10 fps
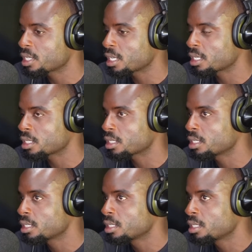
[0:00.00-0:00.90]
like
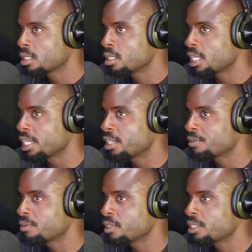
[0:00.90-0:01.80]
i
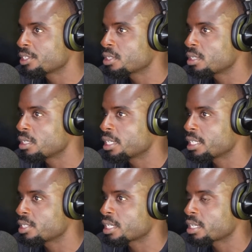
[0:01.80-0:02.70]
never really saw it
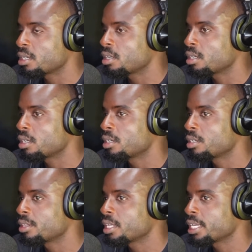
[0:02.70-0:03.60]
as like a hard
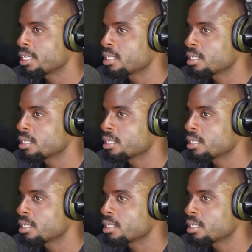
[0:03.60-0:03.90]
thing